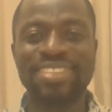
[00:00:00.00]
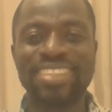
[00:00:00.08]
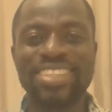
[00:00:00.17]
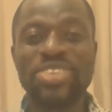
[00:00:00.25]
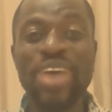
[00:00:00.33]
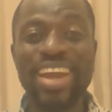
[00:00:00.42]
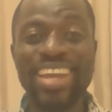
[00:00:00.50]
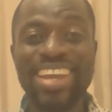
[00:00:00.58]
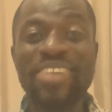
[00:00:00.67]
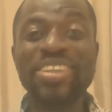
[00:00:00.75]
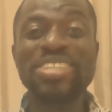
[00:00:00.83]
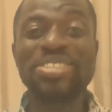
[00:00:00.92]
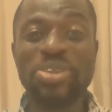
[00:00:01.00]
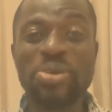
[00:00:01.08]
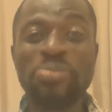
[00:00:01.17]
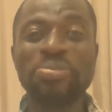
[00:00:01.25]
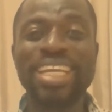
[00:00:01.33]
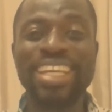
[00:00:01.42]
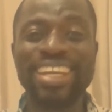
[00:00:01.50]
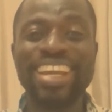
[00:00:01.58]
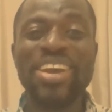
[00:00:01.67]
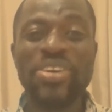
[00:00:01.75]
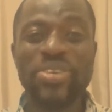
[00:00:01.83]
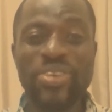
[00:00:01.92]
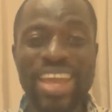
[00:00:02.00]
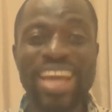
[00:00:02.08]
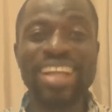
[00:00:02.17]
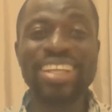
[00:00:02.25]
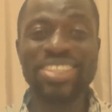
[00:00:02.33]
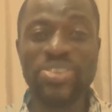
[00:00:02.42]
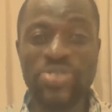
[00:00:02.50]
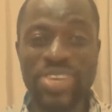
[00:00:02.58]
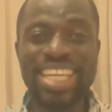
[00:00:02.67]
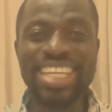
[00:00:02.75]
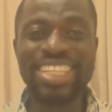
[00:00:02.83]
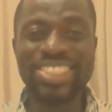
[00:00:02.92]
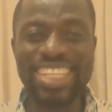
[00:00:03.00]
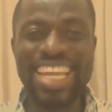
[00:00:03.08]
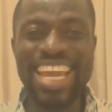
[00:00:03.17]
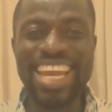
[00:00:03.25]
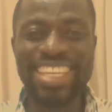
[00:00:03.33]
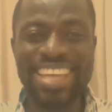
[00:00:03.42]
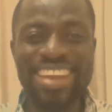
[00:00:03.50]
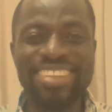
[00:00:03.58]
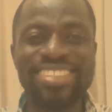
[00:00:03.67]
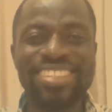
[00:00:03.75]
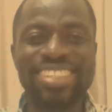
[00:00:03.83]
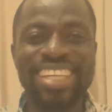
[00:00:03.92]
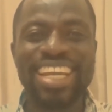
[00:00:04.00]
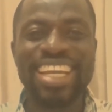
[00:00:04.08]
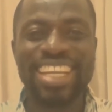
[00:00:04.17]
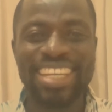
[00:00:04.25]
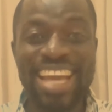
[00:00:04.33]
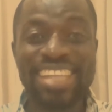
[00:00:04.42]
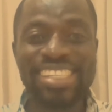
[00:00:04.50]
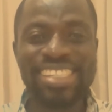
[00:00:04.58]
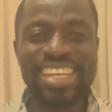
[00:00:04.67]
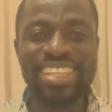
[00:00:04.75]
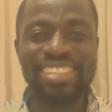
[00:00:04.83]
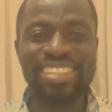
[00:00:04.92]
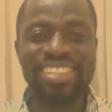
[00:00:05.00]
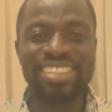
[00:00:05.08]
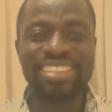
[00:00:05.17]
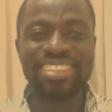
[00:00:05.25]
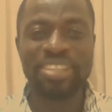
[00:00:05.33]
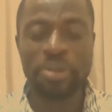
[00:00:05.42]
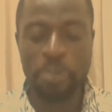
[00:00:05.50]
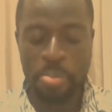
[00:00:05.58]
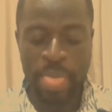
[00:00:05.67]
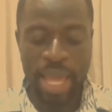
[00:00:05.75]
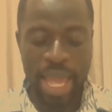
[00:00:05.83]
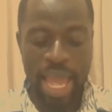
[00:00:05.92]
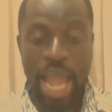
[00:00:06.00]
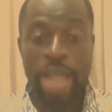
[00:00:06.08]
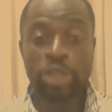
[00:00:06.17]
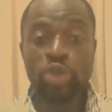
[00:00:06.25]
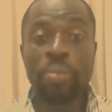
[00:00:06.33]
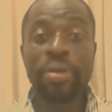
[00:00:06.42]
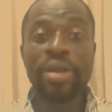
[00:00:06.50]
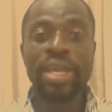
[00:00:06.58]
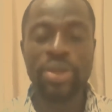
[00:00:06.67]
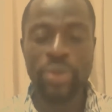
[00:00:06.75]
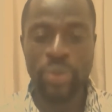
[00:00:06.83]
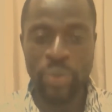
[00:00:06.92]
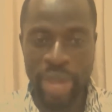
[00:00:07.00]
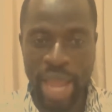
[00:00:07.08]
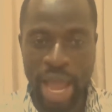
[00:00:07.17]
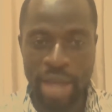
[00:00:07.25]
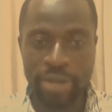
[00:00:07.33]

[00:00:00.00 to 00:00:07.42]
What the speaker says: You are hearing some real chi today. Yes, that is it. Enyumiriwia.